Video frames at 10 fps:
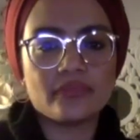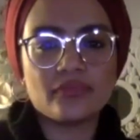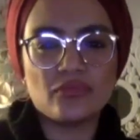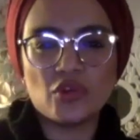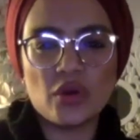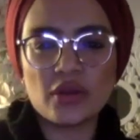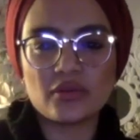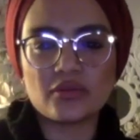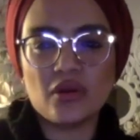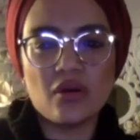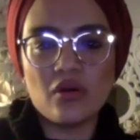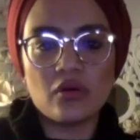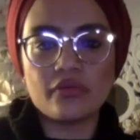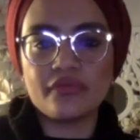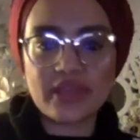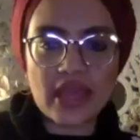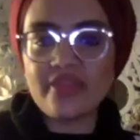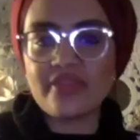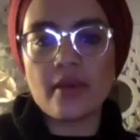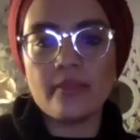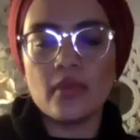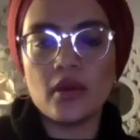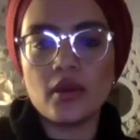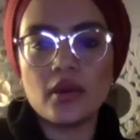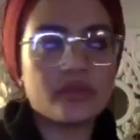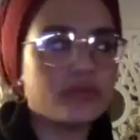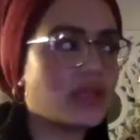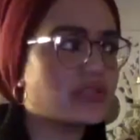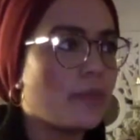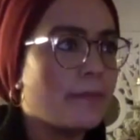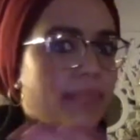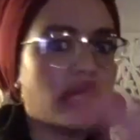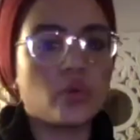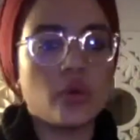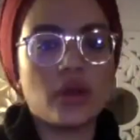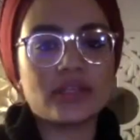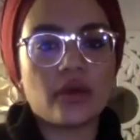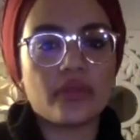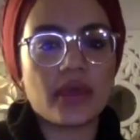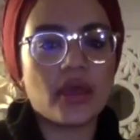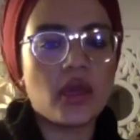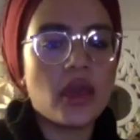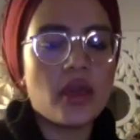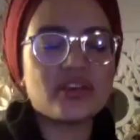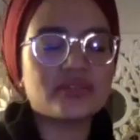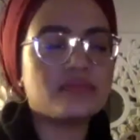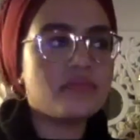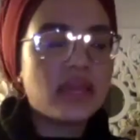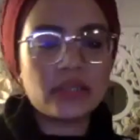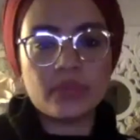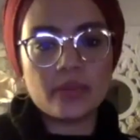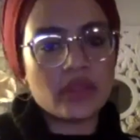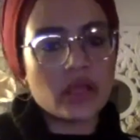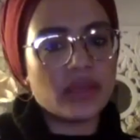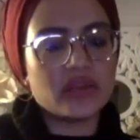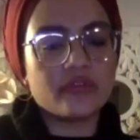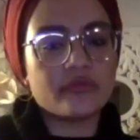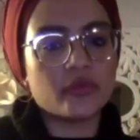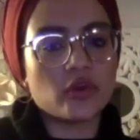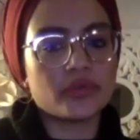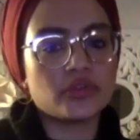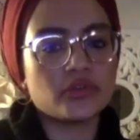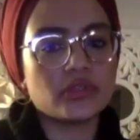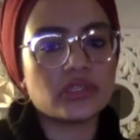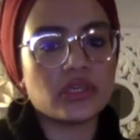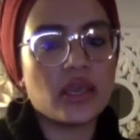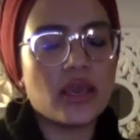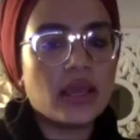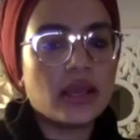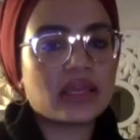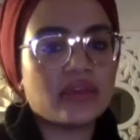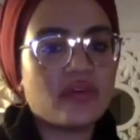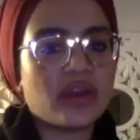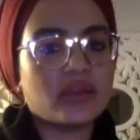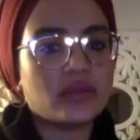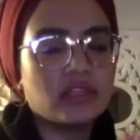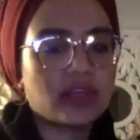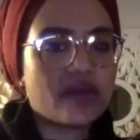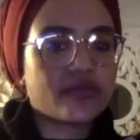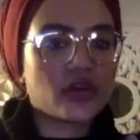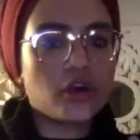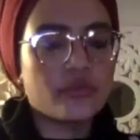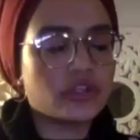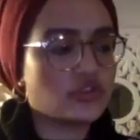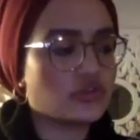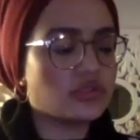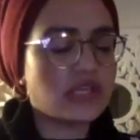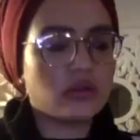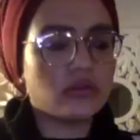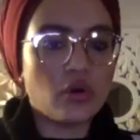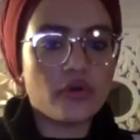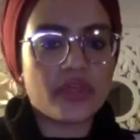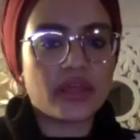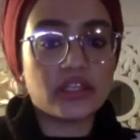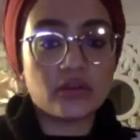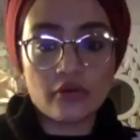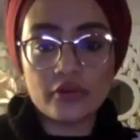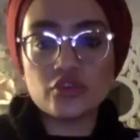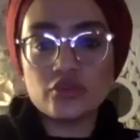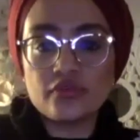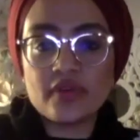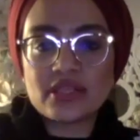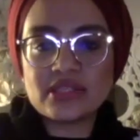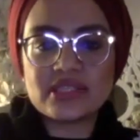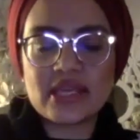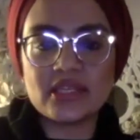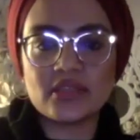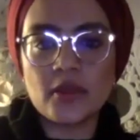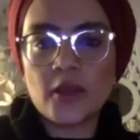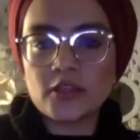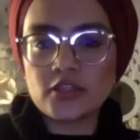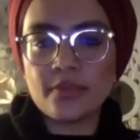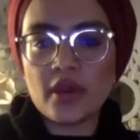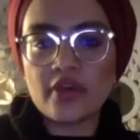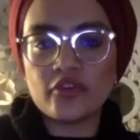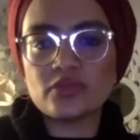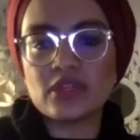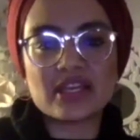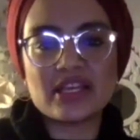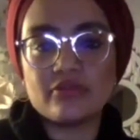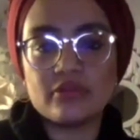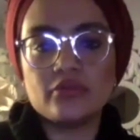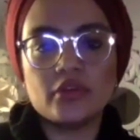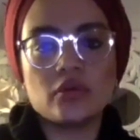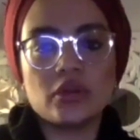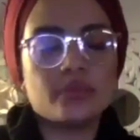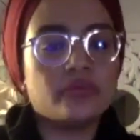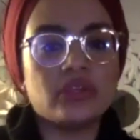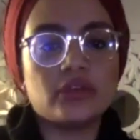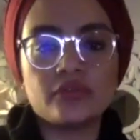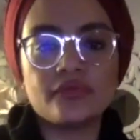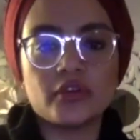No, forget them. There's a big world out there. There's many people that will benefit from your opportunity. Like, if I didn't have the courage to tell Laura that day, Laura, do you fancy selling some perfumes? Look, it'll be really good for